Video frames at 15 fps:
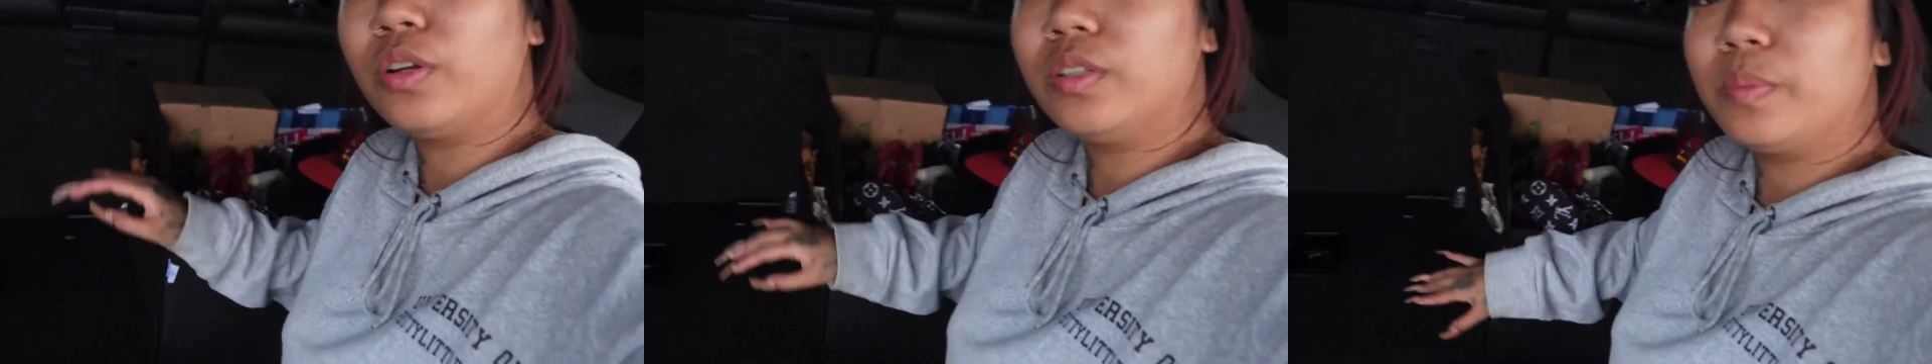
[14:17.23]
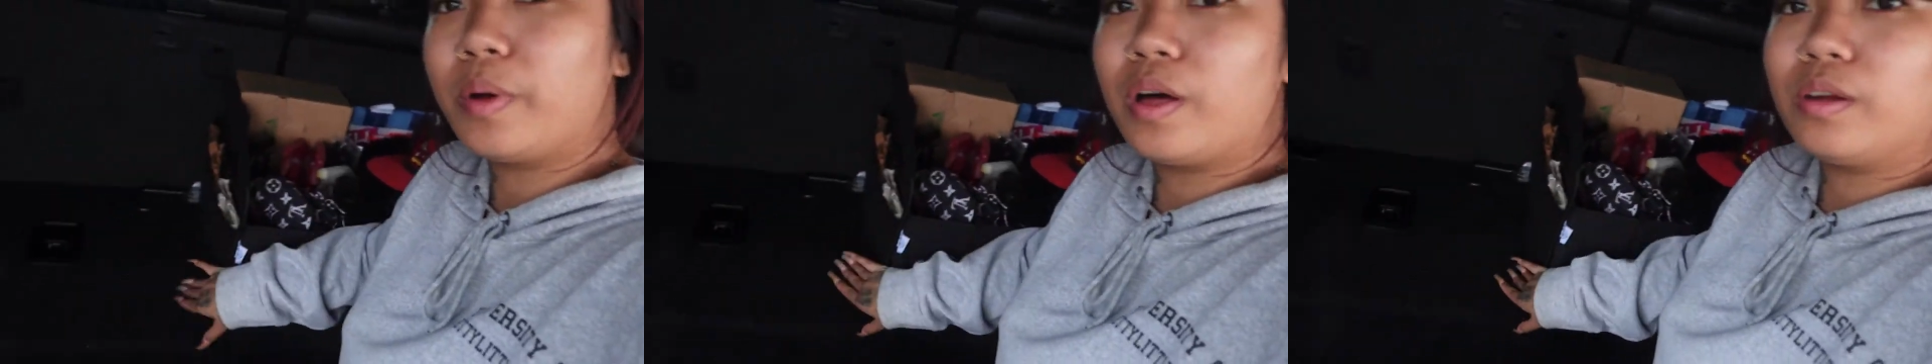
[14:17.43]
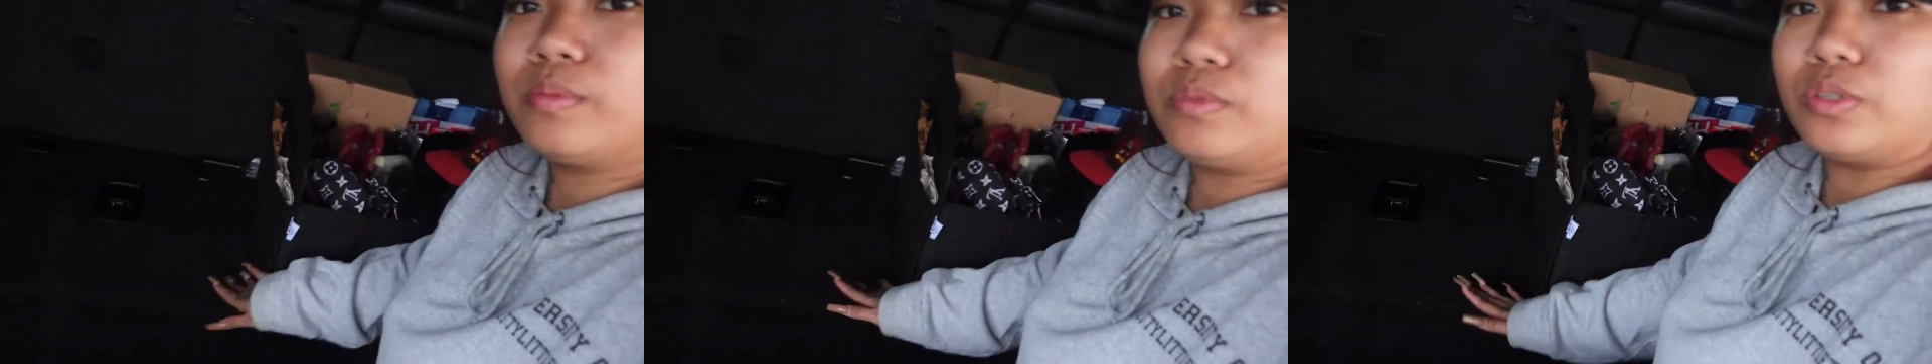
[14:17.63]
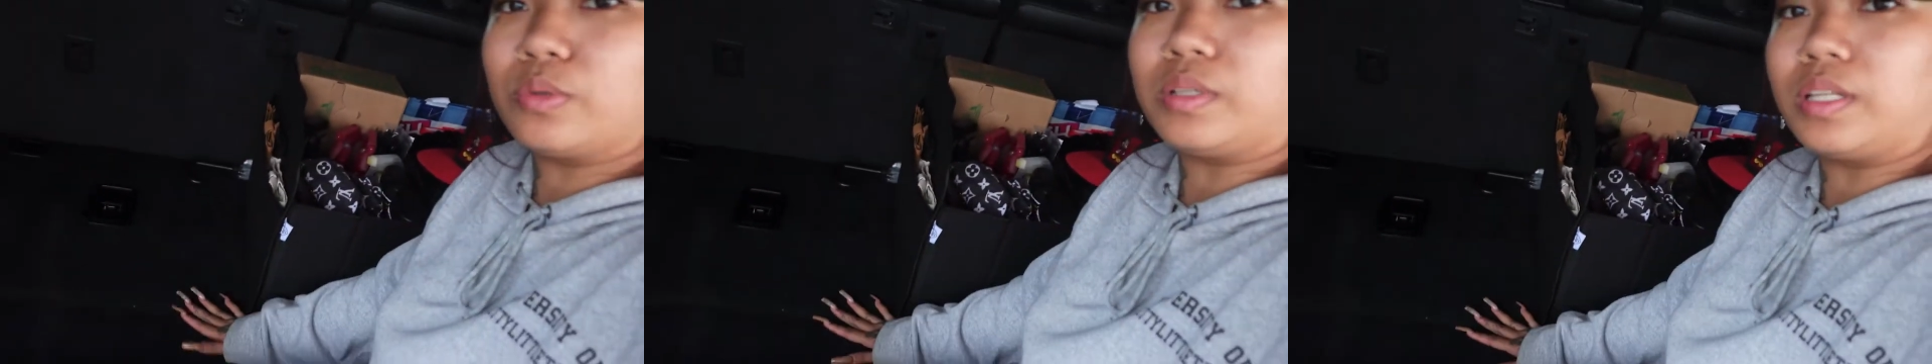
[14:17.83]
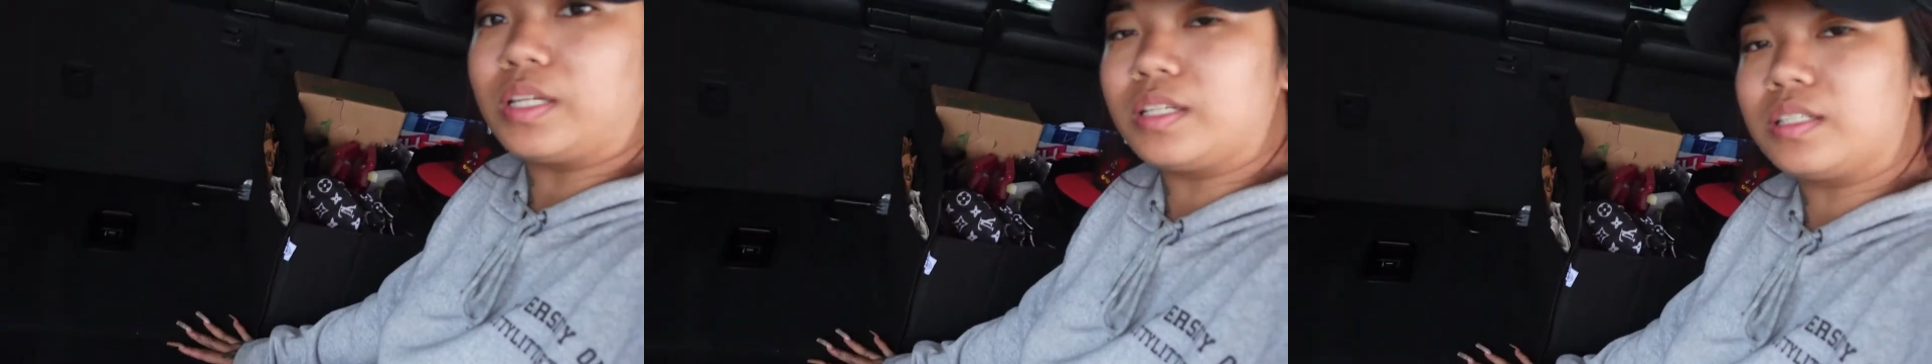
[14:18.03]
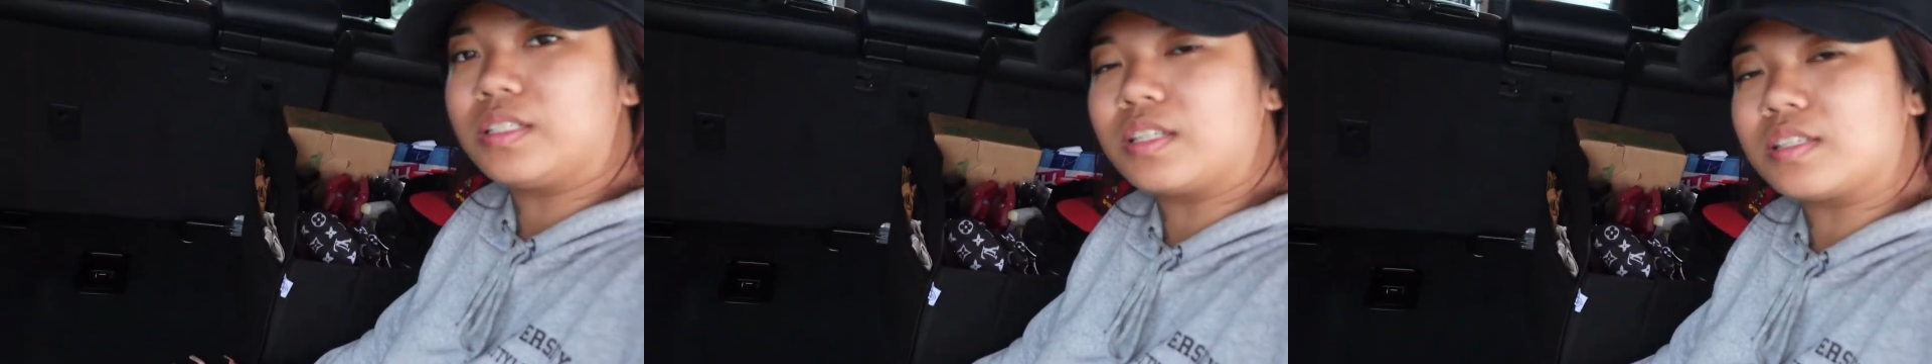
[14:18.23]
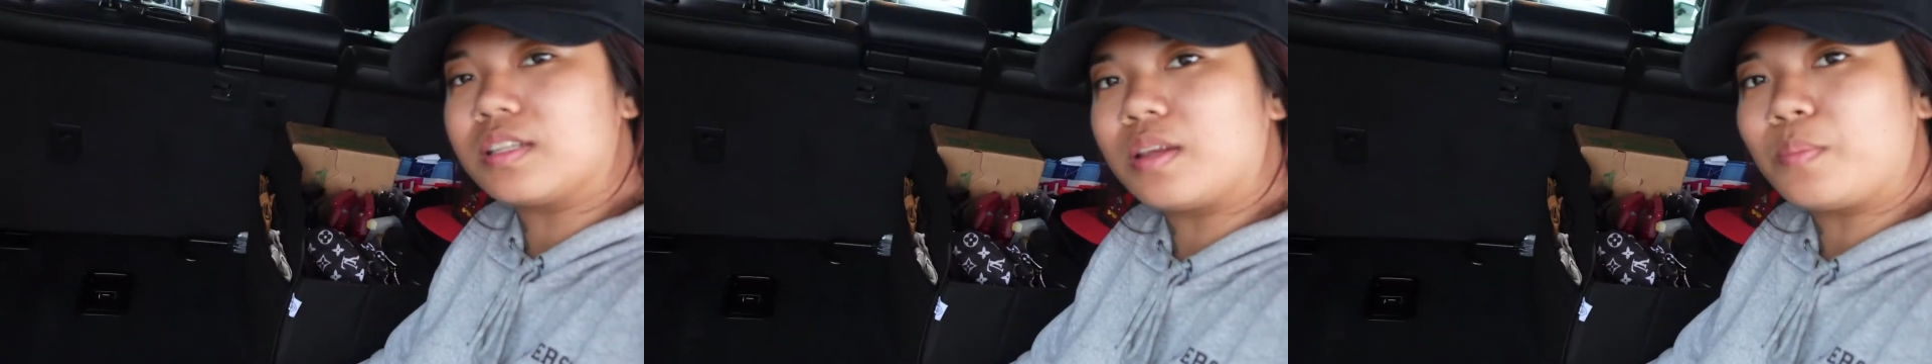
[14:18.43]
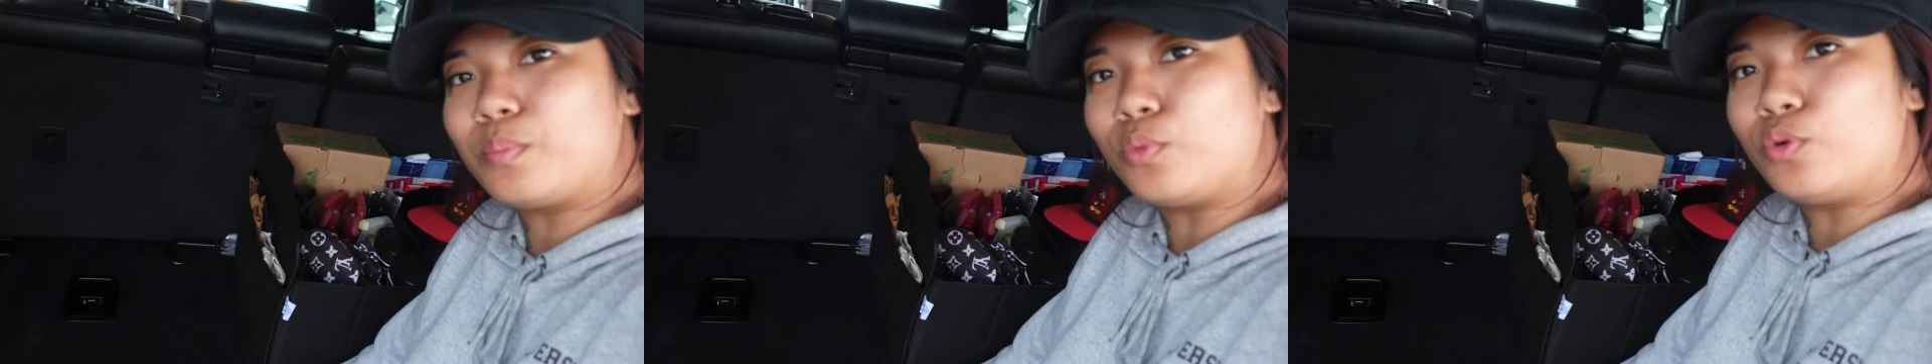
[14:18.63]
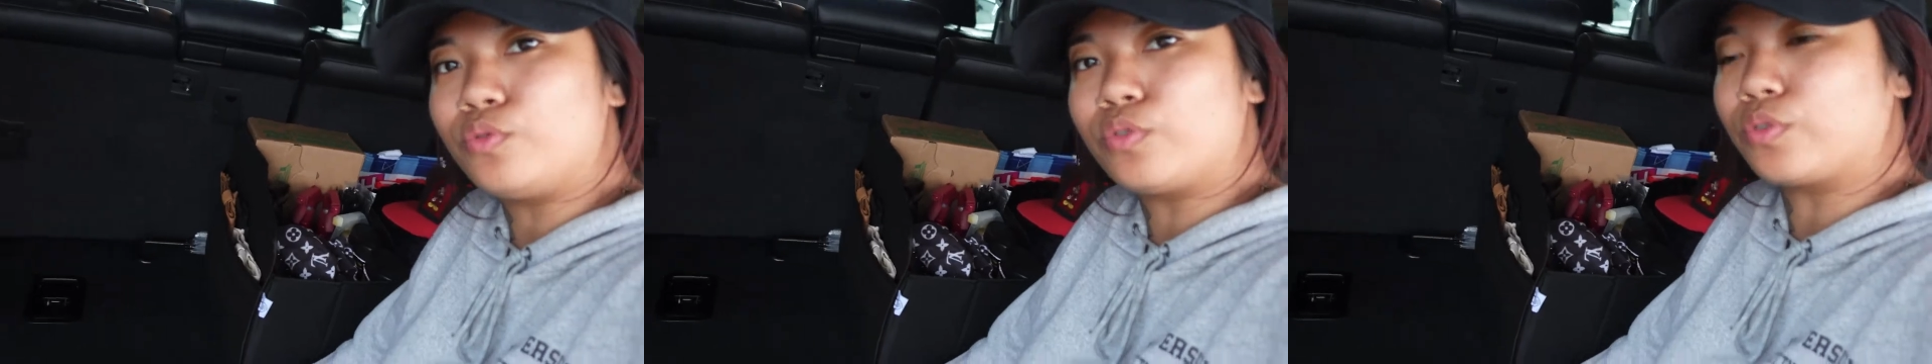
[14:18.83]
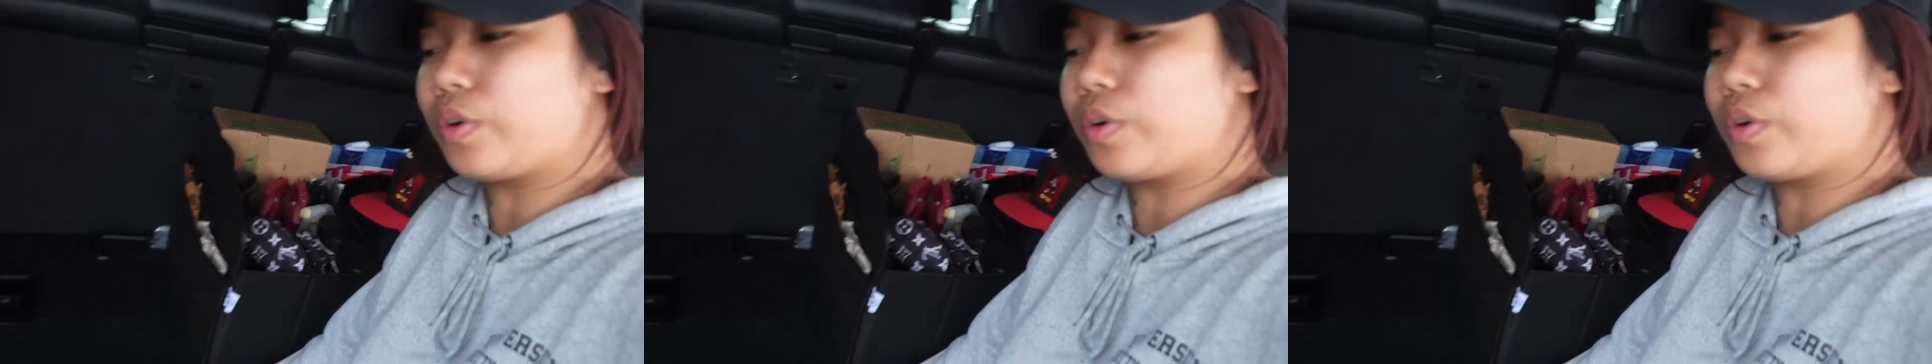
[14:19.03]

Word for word: on the bottom, so it like doesn't move